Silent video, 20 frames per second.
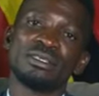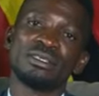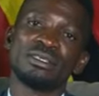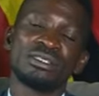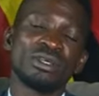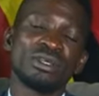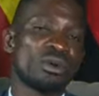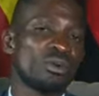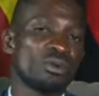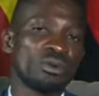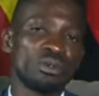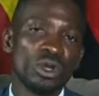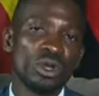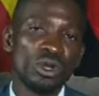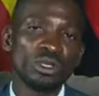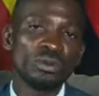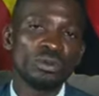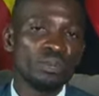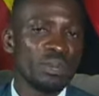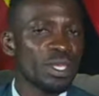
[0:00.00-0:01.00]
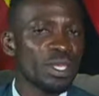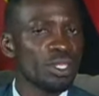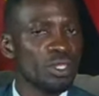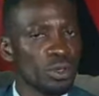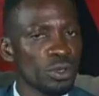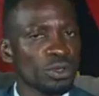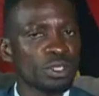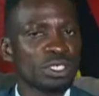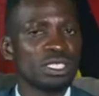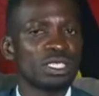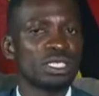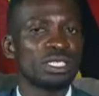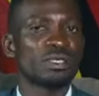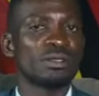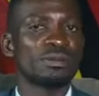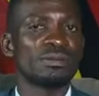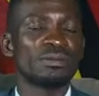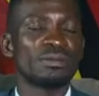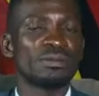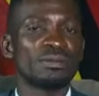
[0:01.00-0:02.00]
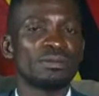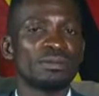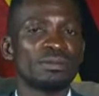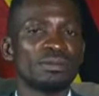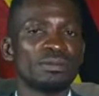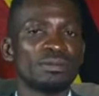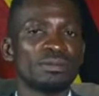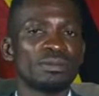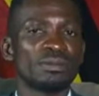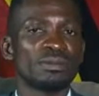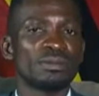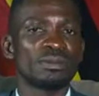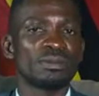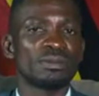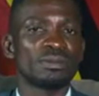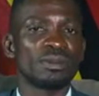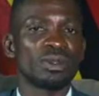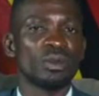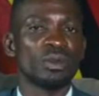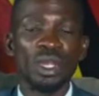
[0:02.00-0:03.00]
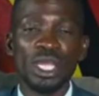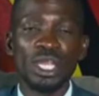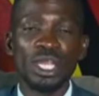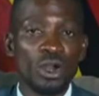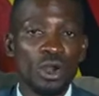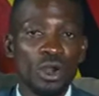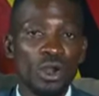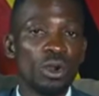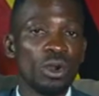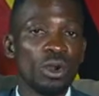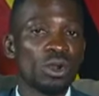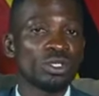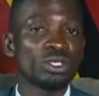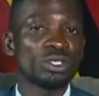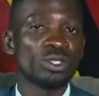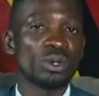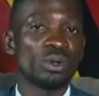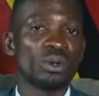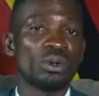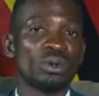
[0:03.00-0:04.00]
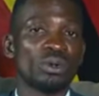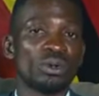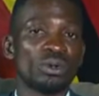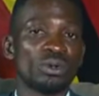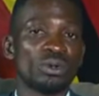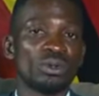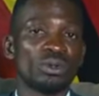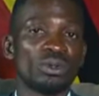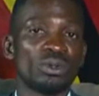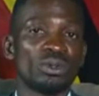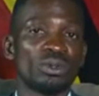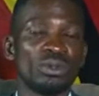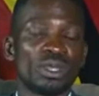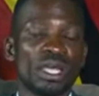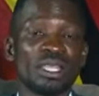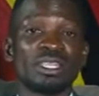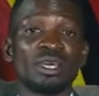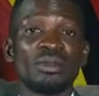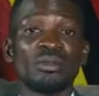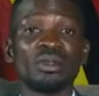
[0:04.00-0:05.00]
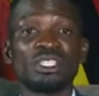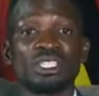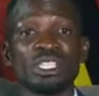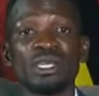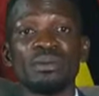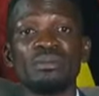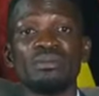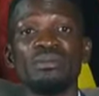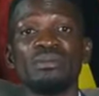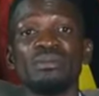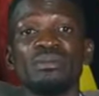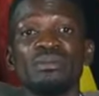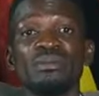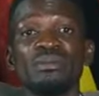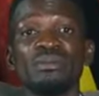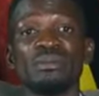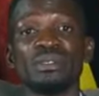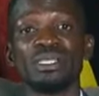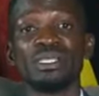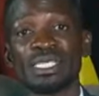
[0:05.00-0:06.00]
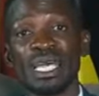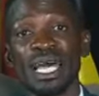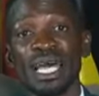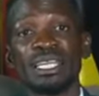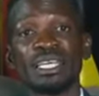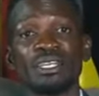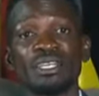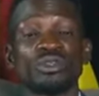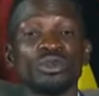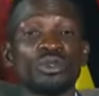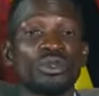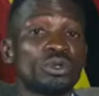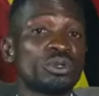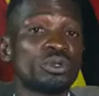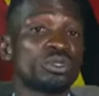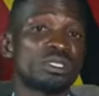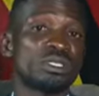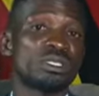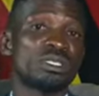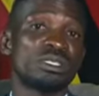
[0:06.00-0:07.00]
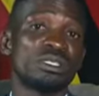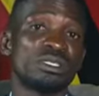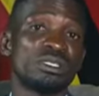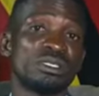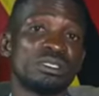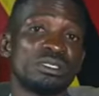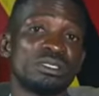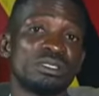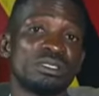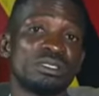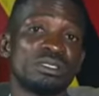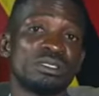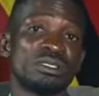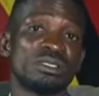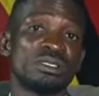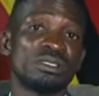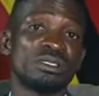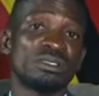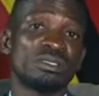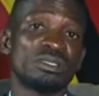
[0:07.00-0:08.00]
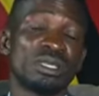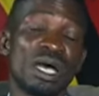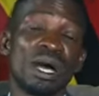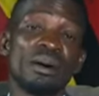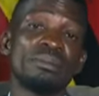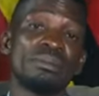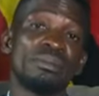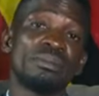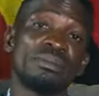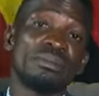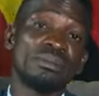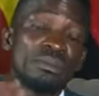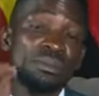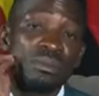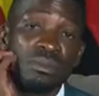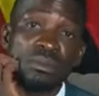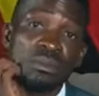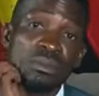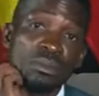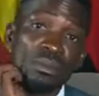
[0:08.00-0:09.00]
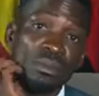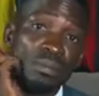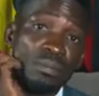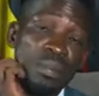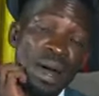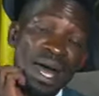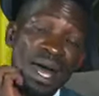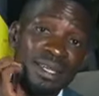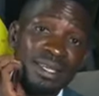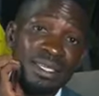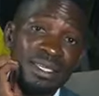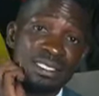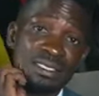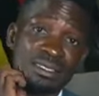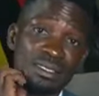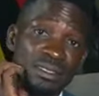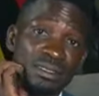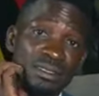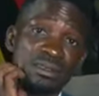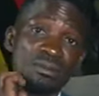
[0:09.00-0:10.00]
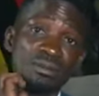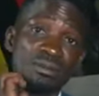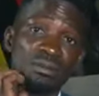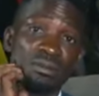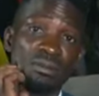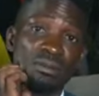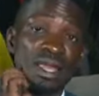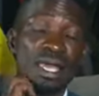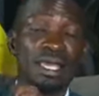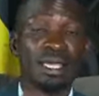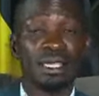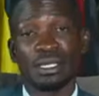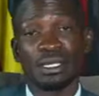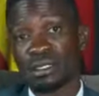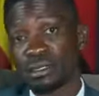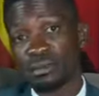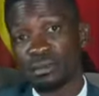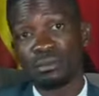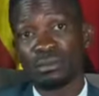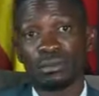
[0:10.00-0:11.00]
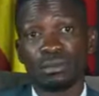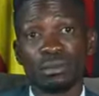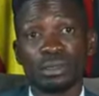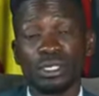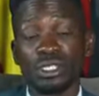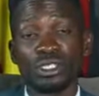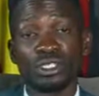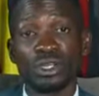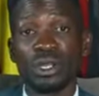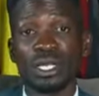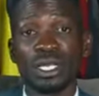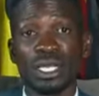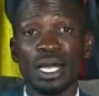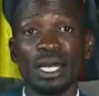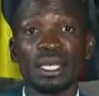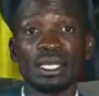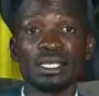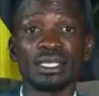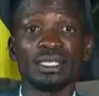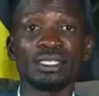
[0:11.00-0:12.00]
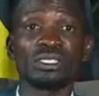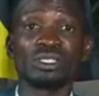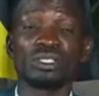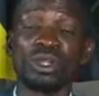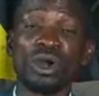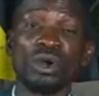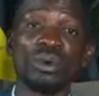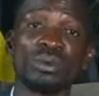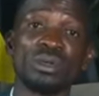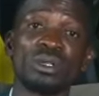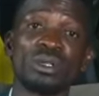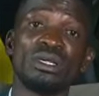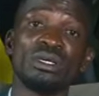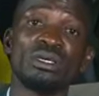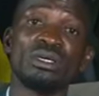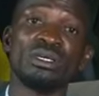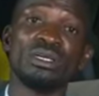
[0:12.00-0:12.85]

So don't be used. We know also that the regime decided to use some bandits, like historically it's known